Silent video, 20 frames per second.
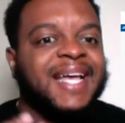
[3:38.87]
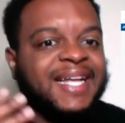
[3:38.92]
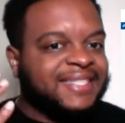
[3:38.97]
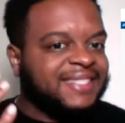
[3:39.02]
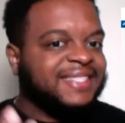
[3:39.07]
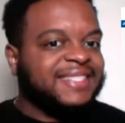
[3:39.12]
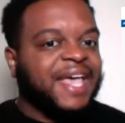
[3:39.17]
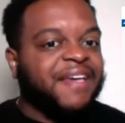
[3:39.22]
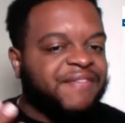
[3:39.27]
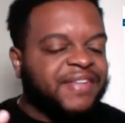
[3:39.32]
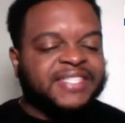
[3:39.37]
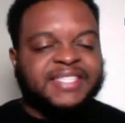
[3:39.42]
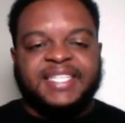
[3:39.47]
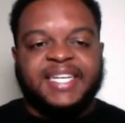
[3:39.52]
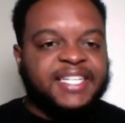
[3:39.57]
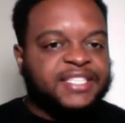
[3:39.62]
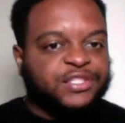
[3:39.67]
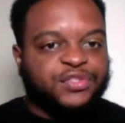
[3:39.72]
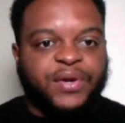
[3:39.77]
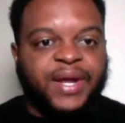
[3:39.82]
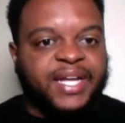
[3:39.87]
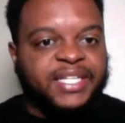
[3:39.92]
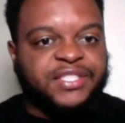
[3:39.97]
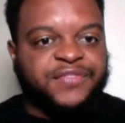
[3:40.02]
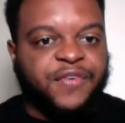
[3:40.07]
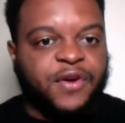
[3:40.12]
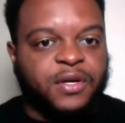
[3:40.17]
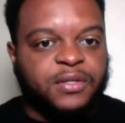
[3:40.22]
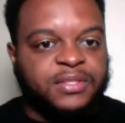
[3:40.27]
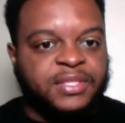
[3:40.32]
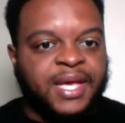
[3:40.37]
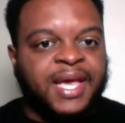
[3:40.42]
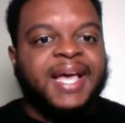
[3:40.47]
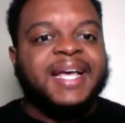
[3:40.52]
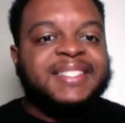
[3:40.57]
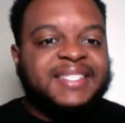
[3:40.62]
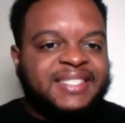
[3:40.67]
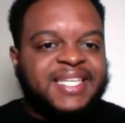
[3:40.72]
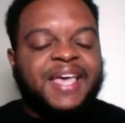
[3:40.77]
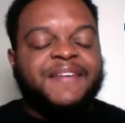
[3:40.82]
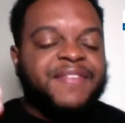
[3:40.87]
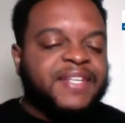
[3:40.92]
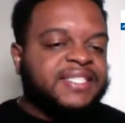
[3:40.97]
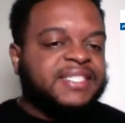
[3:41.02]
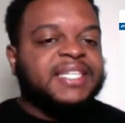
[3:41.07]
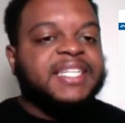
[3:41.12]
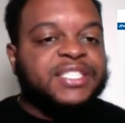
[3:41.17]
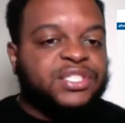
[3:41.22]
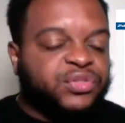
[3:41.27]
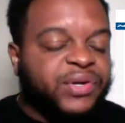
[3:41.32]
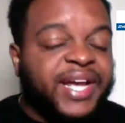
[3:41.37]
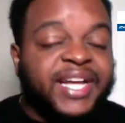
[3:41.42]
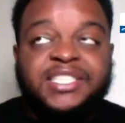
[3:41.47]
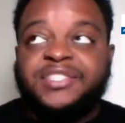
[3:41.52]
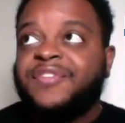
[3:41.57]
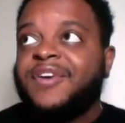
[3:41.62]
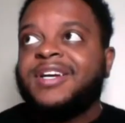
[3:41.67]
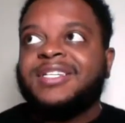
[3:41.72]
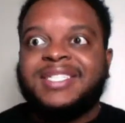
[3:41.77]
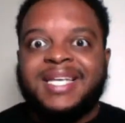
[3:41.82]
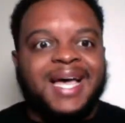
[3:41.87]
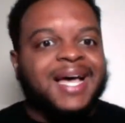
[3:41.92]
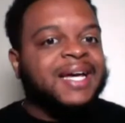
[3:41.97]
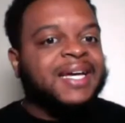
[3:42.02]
They had 17 transfers. 17 transfers,